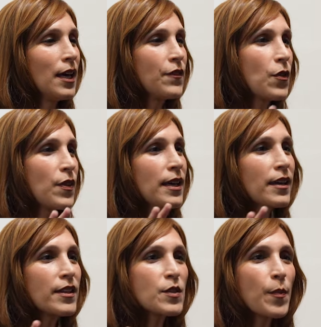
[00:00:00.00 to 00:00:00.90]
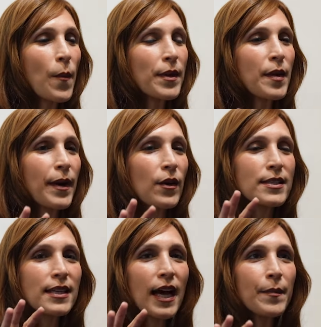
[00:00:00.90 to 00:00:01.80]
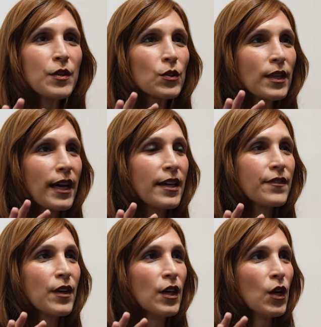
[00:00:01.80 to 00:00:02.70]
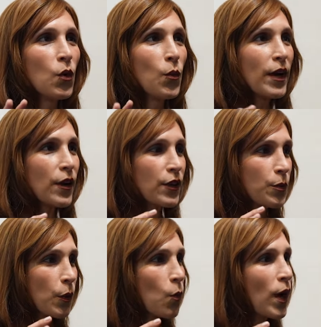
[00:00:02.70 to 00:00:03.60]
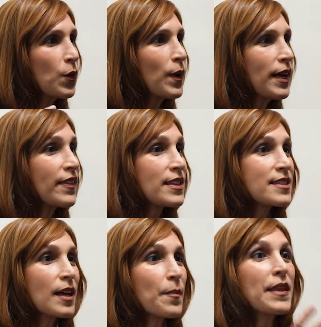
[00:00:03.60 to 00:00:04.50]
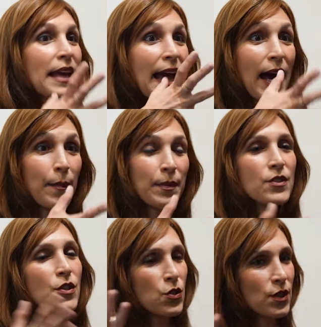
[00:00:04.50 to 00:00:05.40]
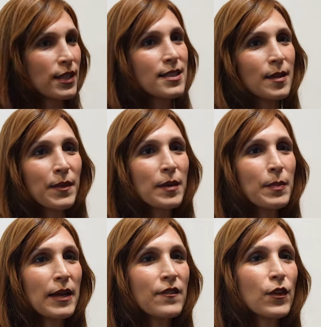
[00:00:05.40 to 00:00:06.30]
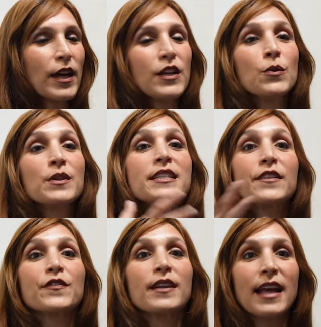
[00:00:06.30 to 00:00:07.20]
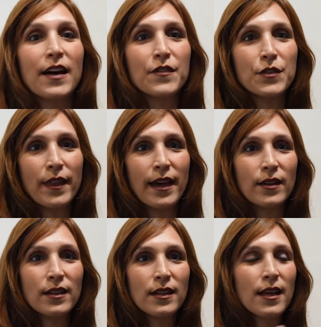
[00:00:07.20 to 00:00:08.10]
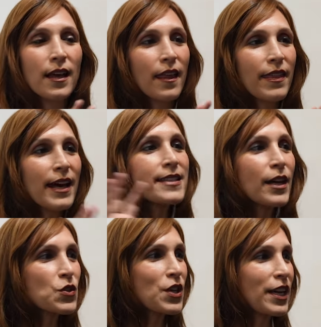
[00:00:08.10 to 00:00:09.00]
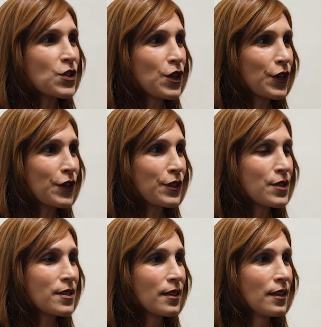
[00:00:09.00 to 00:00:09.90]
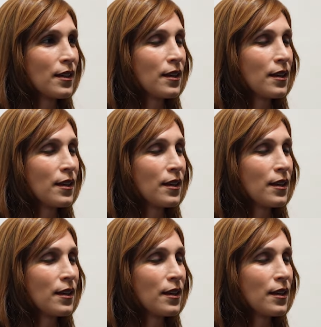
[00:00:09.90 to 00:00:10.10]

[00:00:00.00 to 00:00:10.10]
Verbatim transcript: If you think in this moment about a time in your life where you were one way and then something happened, usually it's something painful, and you were different after that, that's how change occurs.